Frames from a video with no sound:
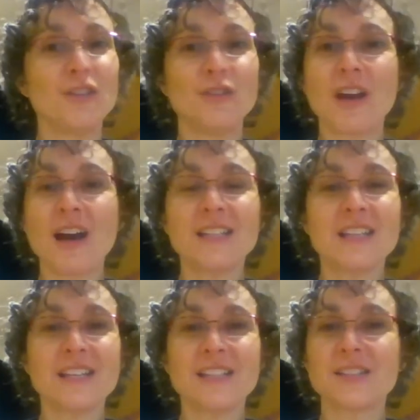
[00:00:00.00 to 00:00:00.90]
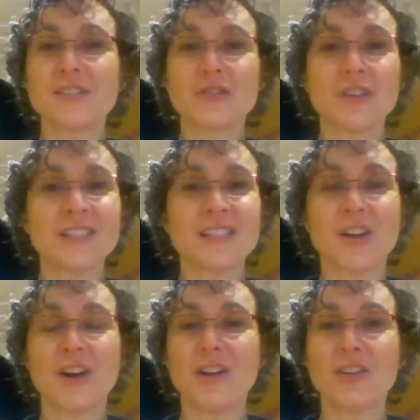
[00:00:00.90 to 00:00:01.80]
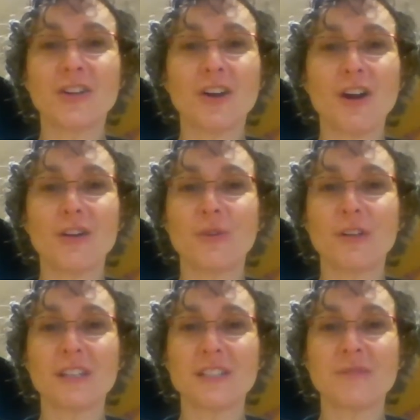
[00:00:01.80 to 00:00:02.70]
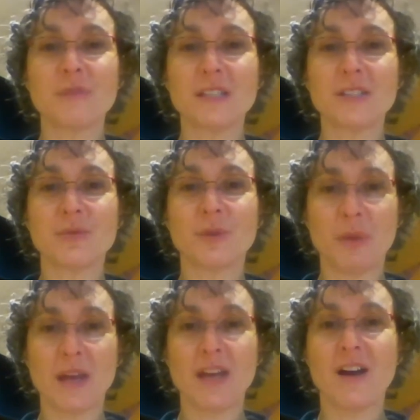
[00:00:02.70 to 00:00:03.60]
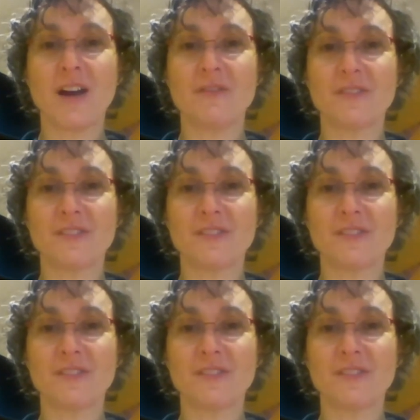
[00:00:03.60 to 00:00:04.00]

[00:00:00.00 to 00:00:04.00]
You got this. Trust that all your hard work this semester will pay off.